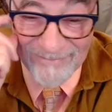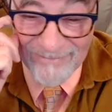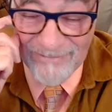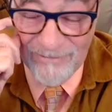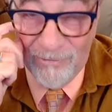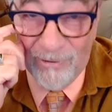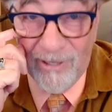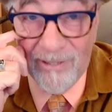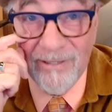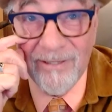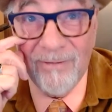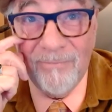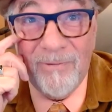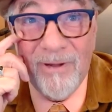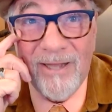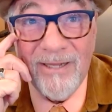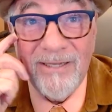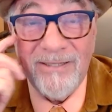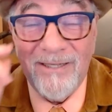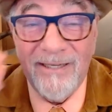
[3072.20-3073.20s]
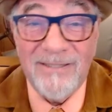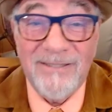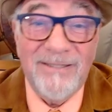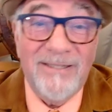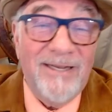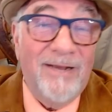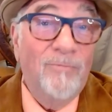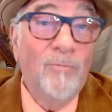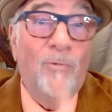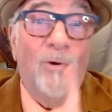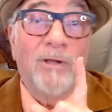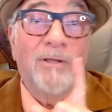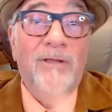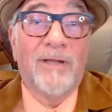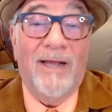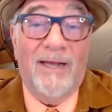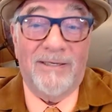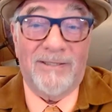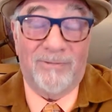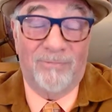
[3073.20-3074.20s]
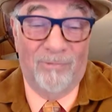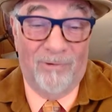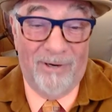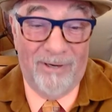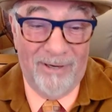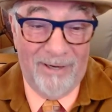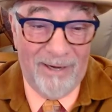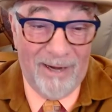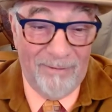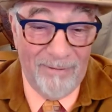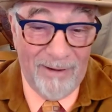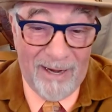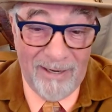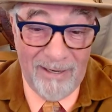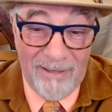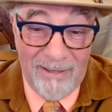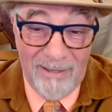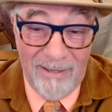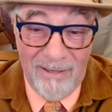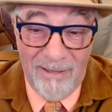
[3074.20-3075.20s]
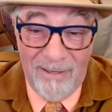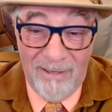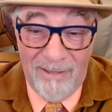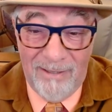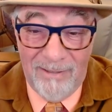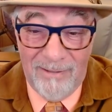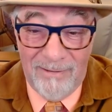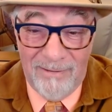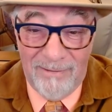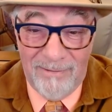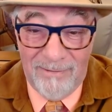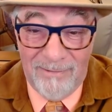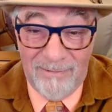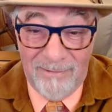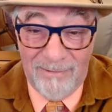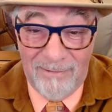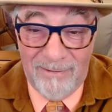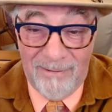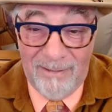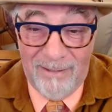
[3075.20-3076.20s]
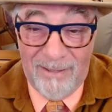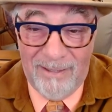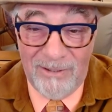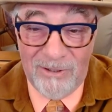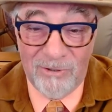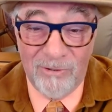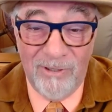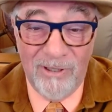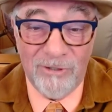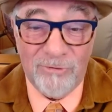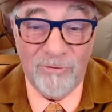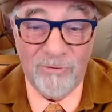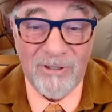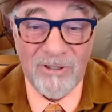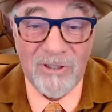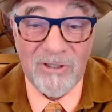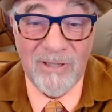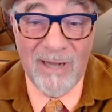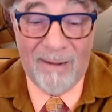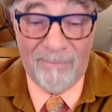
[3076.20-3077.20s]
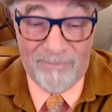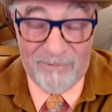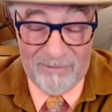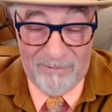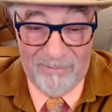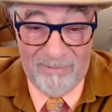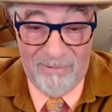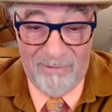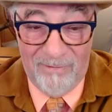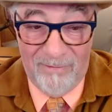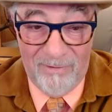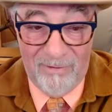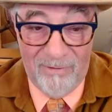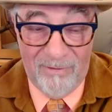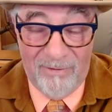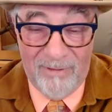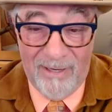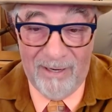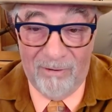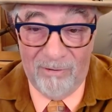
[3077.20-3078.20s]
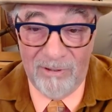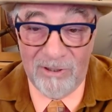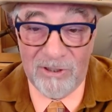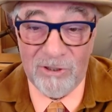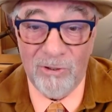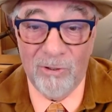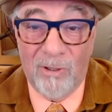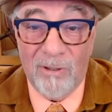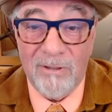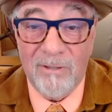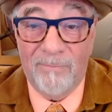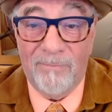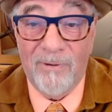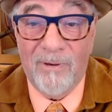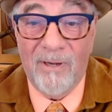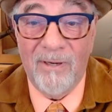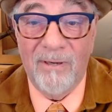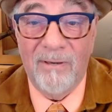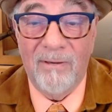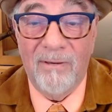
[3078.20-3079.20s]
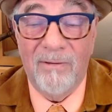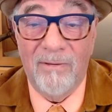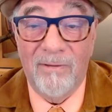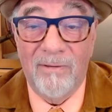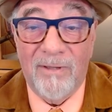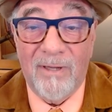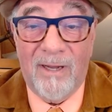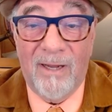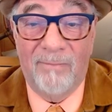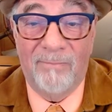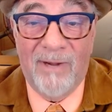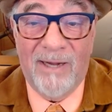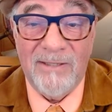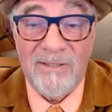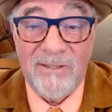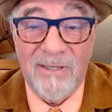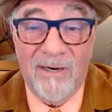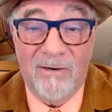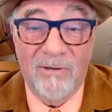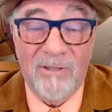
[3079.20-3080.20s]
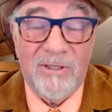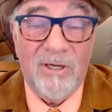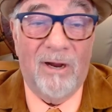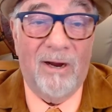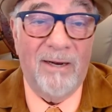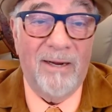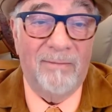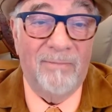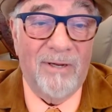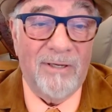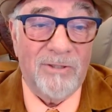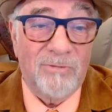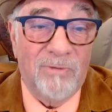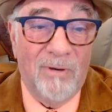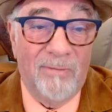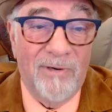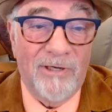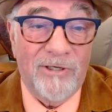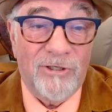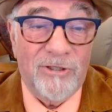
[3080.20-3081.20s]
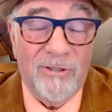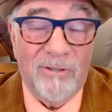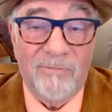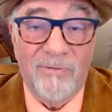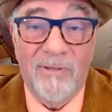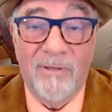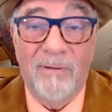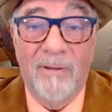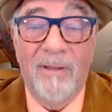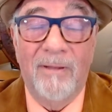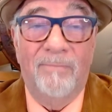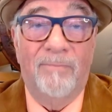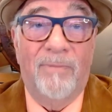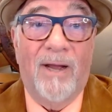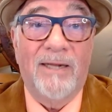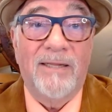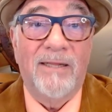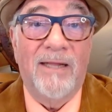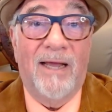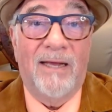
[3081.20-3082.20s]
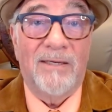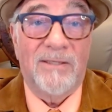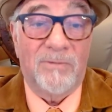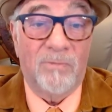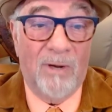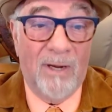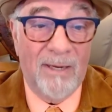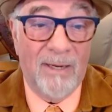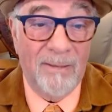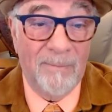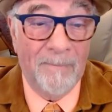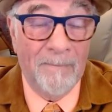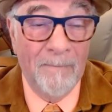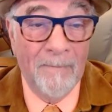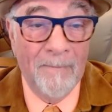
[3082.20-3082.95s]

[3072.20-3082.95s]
You want a little politics at the end? One last one. I I, I saw Israel stopped their assault upon the Hamas terrorists hiding amongst women and children. Biden had his way.